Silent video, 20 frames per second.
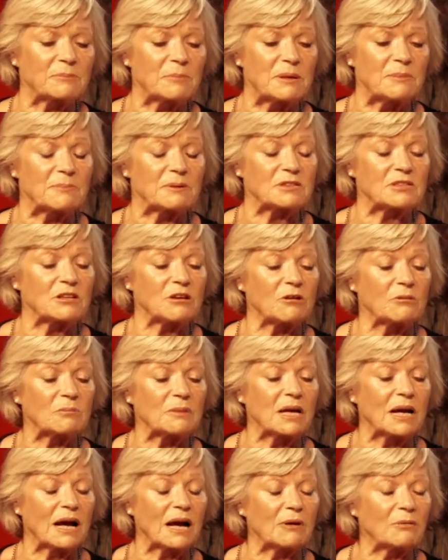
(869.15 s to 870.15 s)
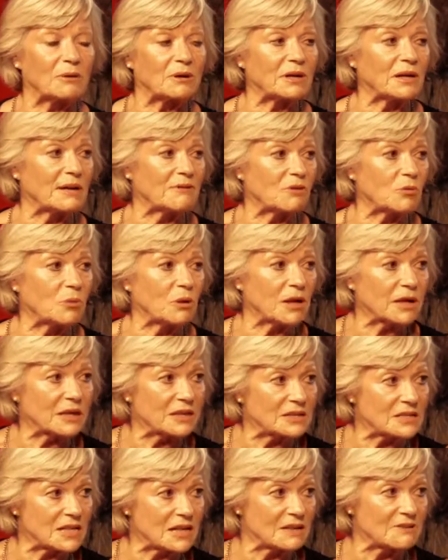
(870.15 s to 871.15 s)
People told me I would never work
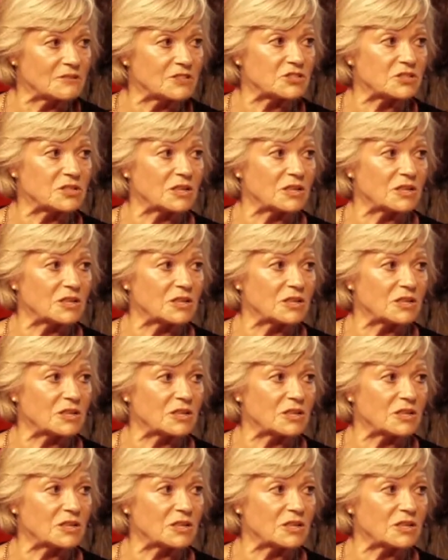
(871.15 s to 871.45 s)
in television